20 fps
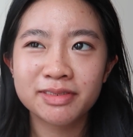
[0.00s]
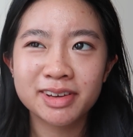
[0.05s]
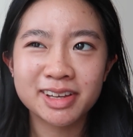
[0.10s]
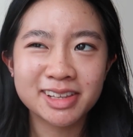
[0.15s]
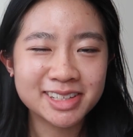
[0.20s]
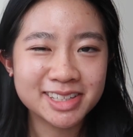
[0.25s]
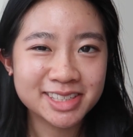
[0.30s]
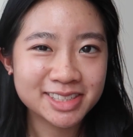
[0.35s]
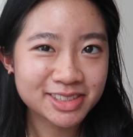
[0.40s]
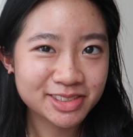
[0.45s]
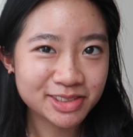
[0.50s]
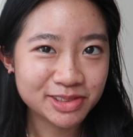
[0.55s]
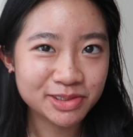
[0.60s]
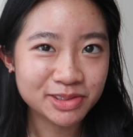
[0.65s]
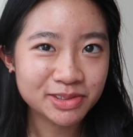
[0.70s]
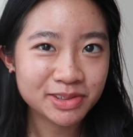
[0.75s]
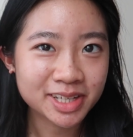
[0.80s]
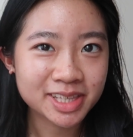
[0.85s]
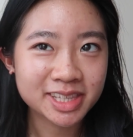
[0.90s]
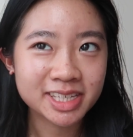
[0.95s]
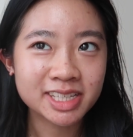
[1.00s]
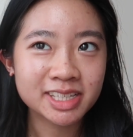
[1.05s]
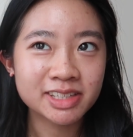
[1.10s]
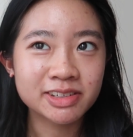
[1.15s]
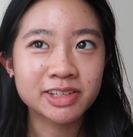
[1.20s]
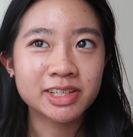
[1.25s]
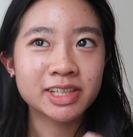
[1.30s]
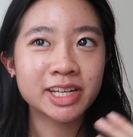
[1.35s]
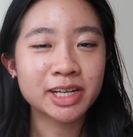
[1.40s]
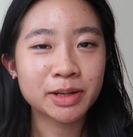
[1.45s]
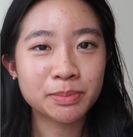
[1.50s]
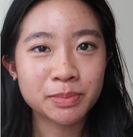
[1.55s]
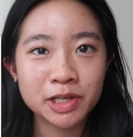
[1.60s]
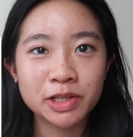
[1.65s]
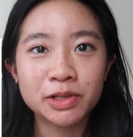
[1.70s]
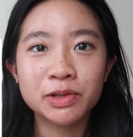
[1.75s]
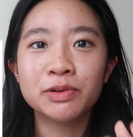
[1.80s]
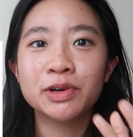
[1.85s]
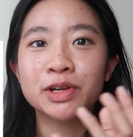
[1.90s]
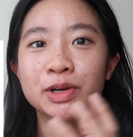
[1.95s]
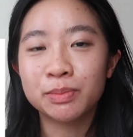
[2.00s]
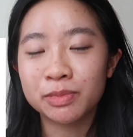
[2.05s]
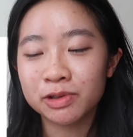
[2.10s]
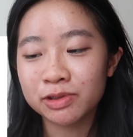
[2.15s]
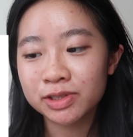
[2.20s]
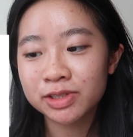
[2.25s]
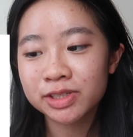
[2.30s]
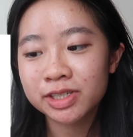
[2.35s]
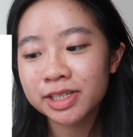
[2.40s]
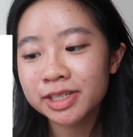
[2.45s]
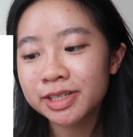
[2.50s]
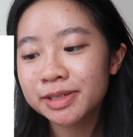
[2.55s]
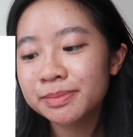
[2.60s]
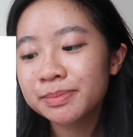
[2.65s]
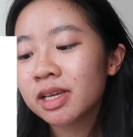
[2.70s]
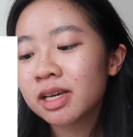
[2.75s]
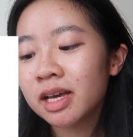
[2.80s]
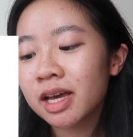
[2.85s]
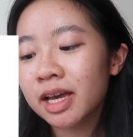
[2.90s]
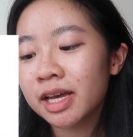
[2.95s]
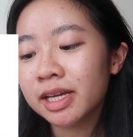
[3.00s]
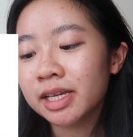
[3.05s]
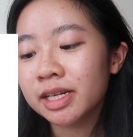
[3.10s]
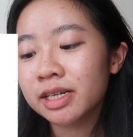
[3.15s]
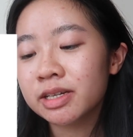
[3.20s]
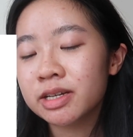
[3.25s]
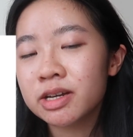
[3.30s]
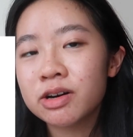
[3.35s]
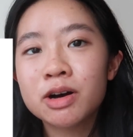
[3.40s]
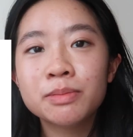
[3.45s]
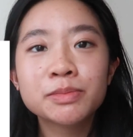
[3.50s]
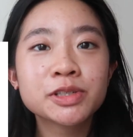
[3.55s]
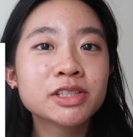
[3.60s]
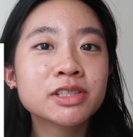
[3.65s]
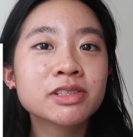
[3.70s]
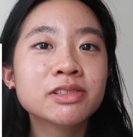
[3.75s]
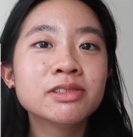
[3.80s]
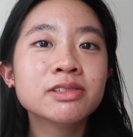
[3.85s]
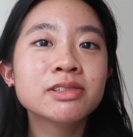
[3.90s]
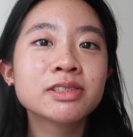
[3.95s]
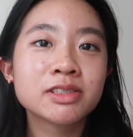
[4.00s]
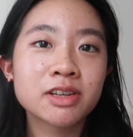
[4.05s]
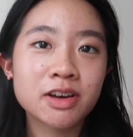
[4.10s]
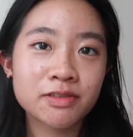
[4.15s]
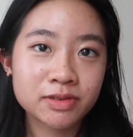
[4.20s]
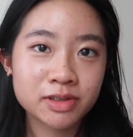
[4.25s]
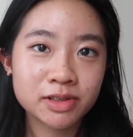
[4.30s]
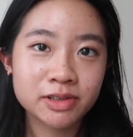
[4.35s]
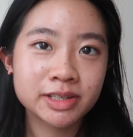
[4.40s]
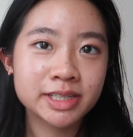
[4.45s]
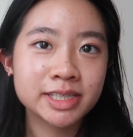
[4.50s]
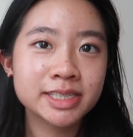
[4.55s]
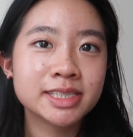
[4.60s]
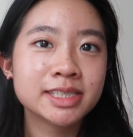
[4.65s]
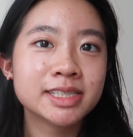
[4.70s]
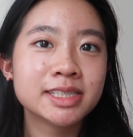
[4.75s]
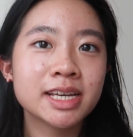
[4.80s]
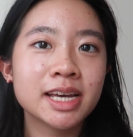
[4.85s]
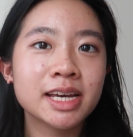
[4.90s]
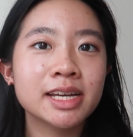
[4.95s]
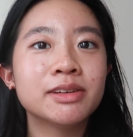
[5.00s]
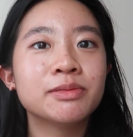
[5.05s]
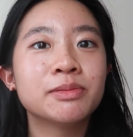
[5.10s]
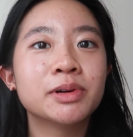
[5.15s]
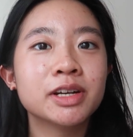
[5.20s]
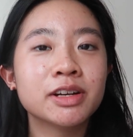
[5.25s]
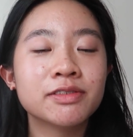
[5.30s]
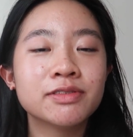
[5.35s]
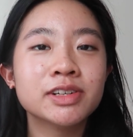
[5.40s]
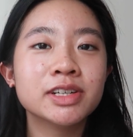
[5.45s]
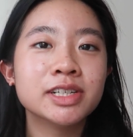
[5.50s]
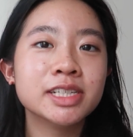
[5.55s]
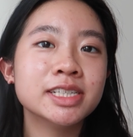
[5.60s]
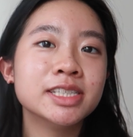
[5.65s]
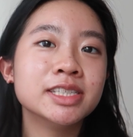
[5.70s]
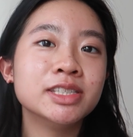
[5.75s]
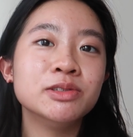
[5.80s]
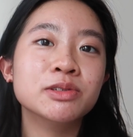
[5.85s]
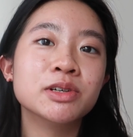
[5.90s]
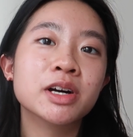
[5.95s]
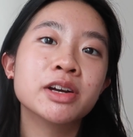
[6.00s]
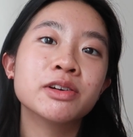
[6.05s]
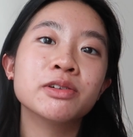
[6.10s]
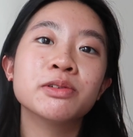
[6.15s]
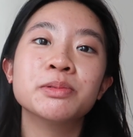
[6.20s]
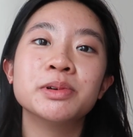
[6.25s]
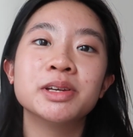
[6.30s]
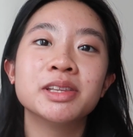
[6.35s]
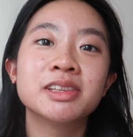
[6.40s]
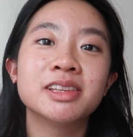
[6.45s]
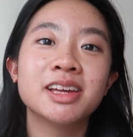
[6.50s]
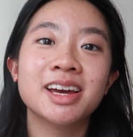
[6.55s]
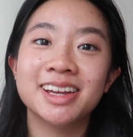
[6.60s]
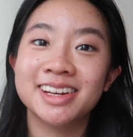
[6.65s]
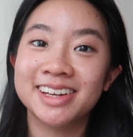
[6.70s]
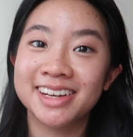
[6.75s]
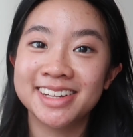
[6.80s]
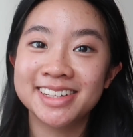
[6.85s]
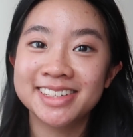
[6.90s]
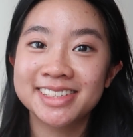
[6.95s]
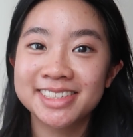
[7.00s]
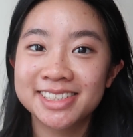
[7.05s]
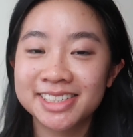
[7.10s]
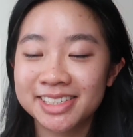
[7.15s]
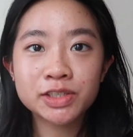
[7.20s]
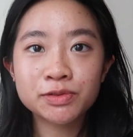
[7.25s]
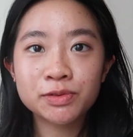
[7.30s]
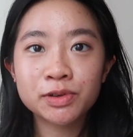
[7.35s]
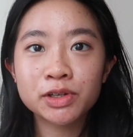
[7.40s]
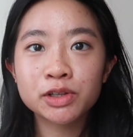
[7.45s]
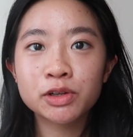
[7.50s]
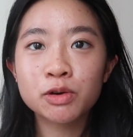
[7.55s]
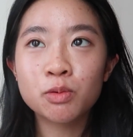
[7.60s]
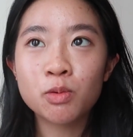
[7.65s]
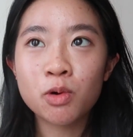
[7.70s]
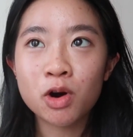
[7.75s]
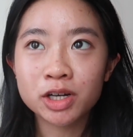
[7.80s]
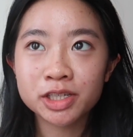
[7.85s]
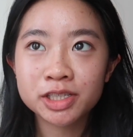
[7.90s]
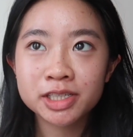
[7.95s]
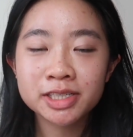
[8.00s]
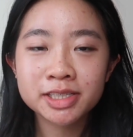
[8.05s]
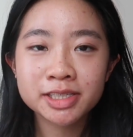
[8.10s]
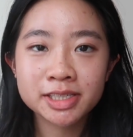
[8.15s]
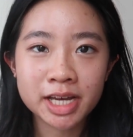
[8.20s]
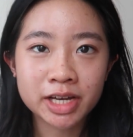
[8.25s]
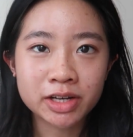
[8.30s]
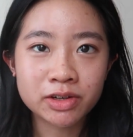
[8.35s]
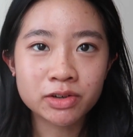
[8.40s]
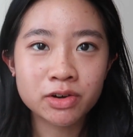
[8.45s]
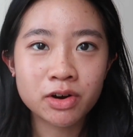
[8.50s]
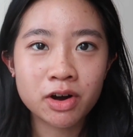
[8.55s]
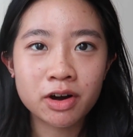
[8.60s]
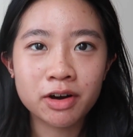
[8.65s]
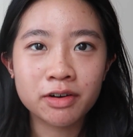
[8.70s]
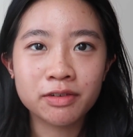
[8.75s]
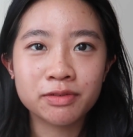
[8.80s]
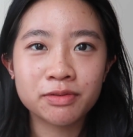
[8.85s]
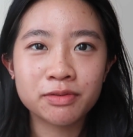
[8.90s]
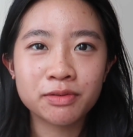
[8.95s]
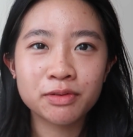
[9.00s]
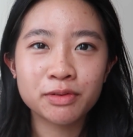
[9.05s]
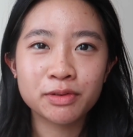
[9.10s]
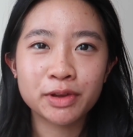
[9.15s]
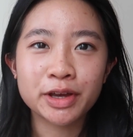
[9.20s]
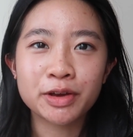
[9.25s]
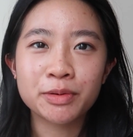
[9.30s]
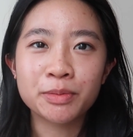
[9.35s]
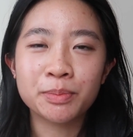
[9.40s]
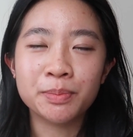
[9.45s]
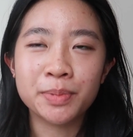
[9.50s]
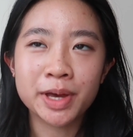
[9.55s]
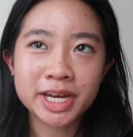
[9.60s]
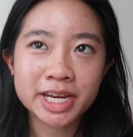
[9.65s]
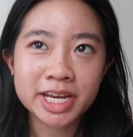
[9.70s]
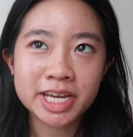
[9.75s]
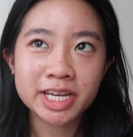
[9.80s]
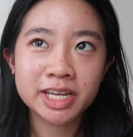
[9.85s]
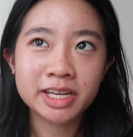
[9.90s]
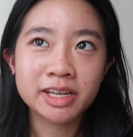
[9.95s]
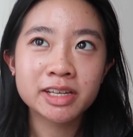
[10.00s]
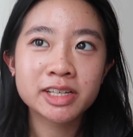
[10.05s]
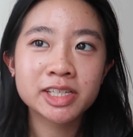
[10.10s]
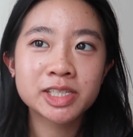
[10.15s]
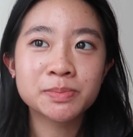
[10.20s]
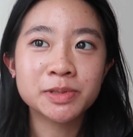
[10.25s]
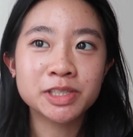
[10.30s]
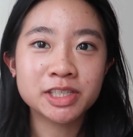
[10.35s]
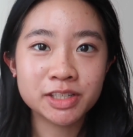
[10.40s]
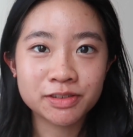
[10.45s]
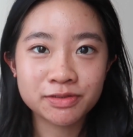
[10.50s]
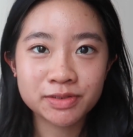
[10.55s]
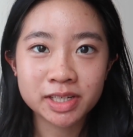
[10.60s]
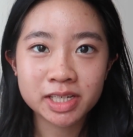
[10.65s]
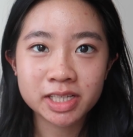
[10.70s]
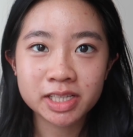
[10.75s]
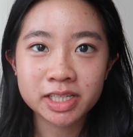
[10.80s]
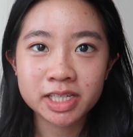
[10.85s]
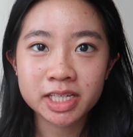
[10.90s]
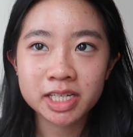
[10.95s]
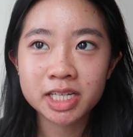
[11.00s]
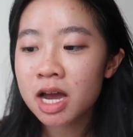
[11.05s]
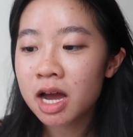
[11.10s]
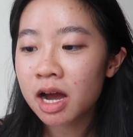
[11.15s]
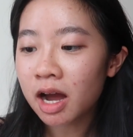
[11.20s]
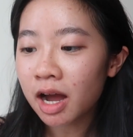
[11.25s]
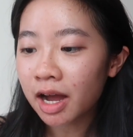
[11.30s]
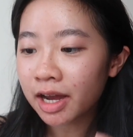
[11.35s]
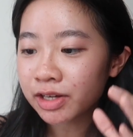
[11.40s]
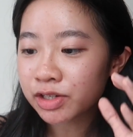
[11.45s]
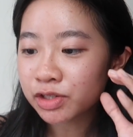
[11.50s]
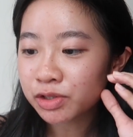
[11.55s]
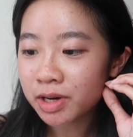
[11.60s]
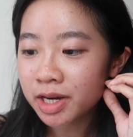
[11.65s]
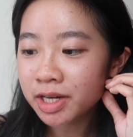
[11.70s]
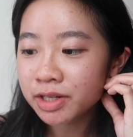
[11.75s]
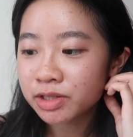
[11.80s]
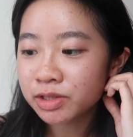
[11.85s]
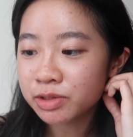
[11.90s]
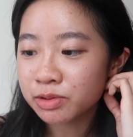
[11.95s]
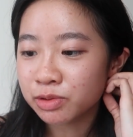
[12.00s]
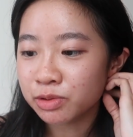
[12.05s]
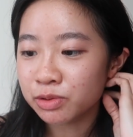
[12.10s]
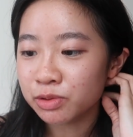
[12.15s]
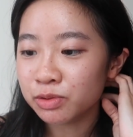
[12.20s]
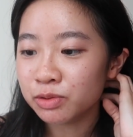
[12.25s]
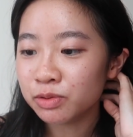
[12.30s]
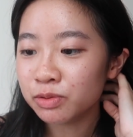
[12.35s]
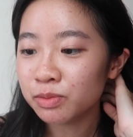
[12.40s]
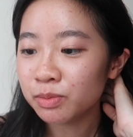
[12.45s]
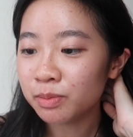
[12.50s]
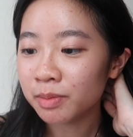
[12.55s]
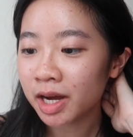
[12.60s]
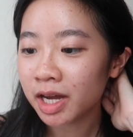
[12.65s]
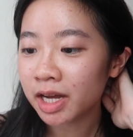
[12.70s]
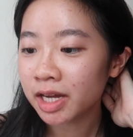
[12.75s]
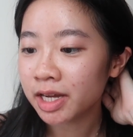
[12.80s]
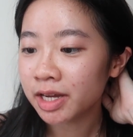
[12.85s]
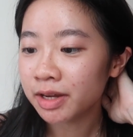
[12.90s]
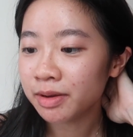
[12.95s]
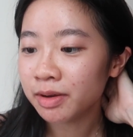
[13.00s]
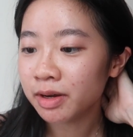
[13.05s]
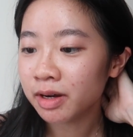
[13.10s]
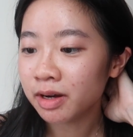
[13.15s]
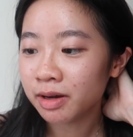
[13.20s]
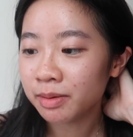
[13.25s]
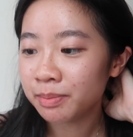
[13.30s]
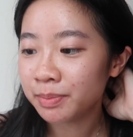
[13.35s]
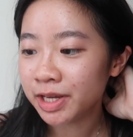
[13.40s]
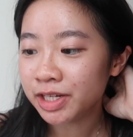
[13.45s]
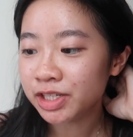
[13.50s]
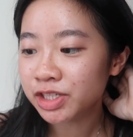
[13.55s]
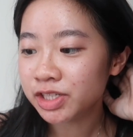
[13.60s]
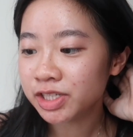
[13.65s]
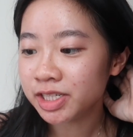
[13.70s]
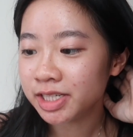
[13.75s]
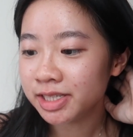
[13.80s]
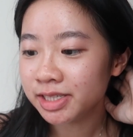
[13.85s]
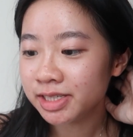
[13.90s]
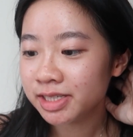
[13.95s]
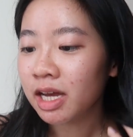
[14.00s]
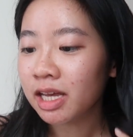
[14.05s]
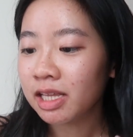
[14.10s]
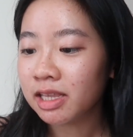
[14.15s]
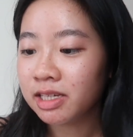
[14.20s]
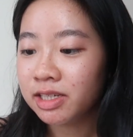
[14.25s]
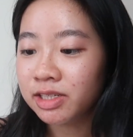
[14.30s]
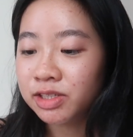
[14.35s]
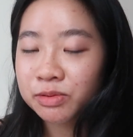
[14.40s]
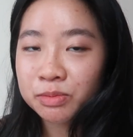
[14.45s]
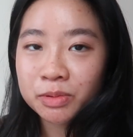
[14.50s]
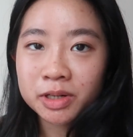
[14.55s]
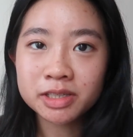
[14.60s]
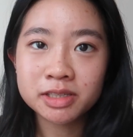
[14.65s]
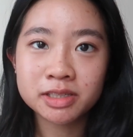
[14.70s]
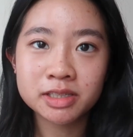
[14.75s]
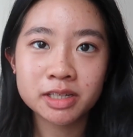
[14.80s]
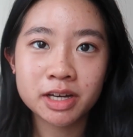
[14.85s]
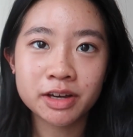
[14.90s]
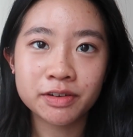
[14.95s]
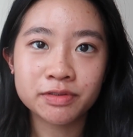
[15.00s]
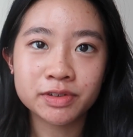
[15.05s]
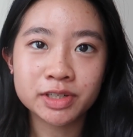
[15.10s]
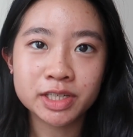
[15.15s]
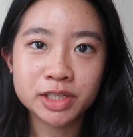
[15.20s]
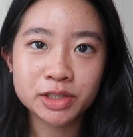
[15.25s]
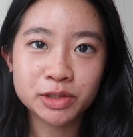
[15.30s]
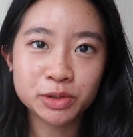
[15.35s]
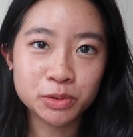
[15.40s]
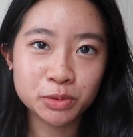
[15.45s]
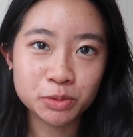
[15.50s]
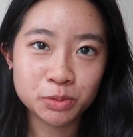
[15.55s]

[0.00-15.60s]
at least 2, I think, are like a pillow and a bolster. And optional soft toys and whatever it is you cuddle with at night. For the washing cycle of like bedding specifically, I tried to do my bed sheets at least once every 2